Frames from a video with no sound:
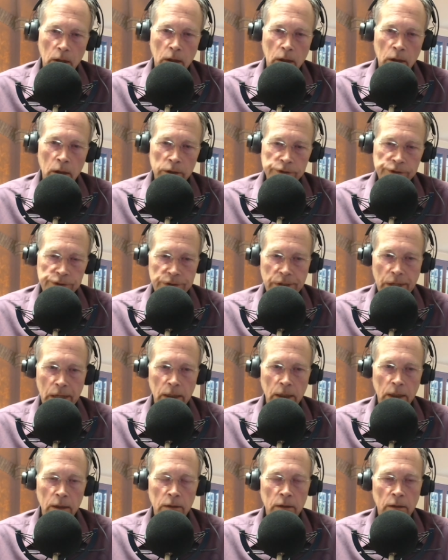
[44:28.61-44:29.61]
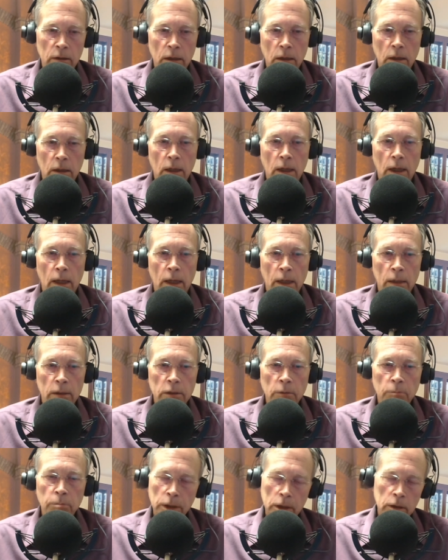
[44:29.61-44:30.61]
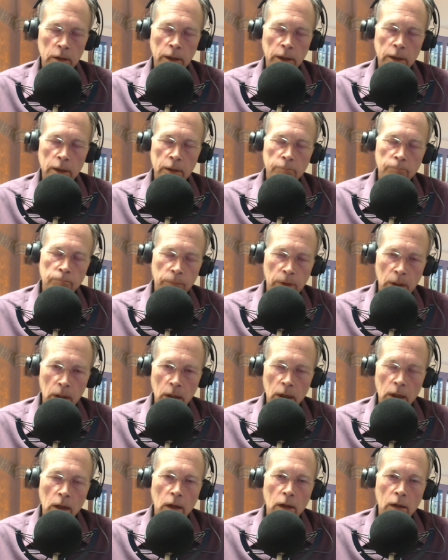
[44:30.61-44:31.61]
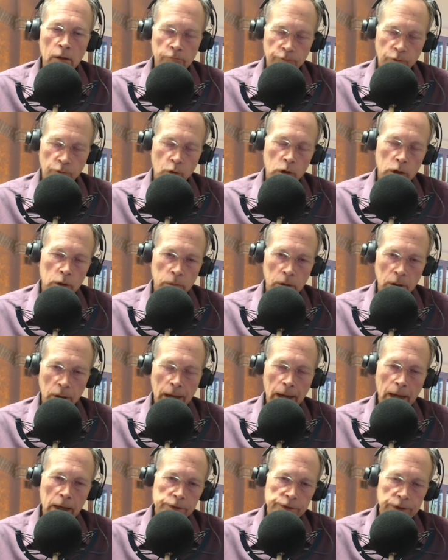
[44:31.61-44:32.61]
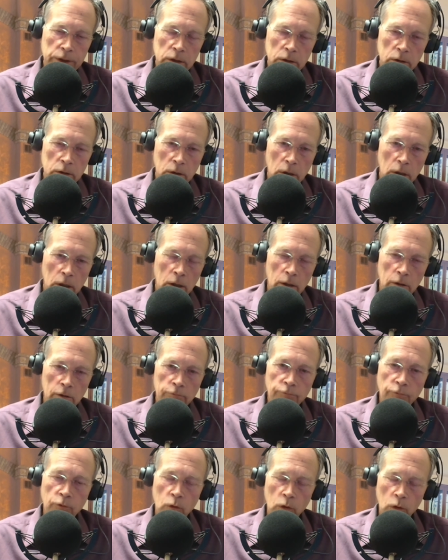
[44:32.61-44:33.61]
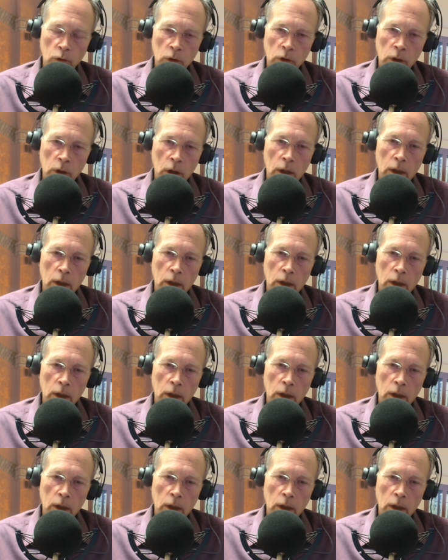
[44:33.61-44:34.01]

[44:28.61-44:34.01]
aesthetic, and appealing, affordable housing for